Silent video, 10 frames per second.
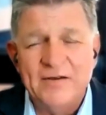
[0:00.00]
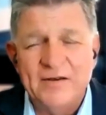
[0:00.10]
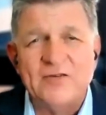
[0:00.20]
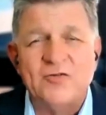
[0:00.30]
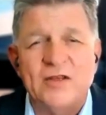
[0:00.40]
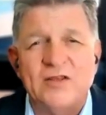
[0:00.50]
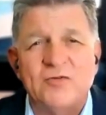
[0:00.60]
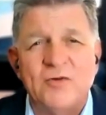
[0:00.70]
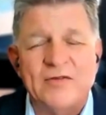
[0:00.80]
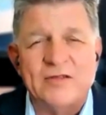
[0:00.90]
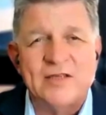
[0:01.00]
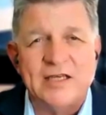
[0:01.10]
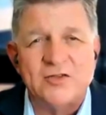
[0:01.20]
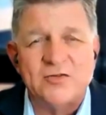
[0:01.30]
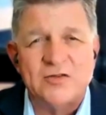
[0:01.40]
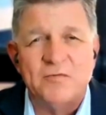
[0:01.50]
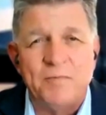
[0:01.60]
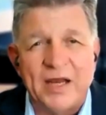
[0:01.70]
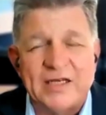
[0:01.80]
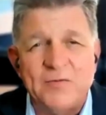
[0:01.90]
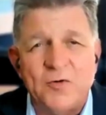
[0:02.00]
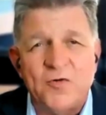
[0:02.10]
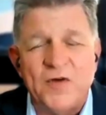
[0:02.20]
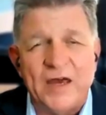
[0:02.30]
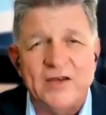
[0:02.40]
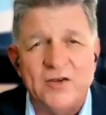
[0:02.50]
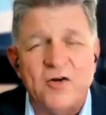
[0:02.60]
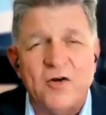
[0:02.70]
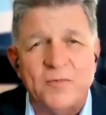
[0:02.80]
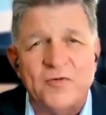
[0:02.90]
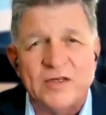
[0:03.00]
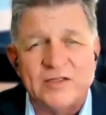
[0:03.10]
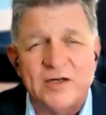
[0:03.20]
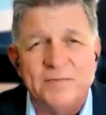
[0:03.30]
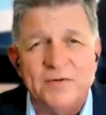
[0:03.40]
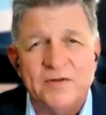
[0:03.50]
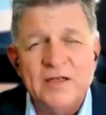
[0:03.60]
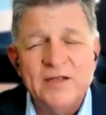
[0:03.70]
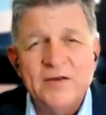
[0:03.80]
literally throughout the centuries of bloody warfare in Europe, for example,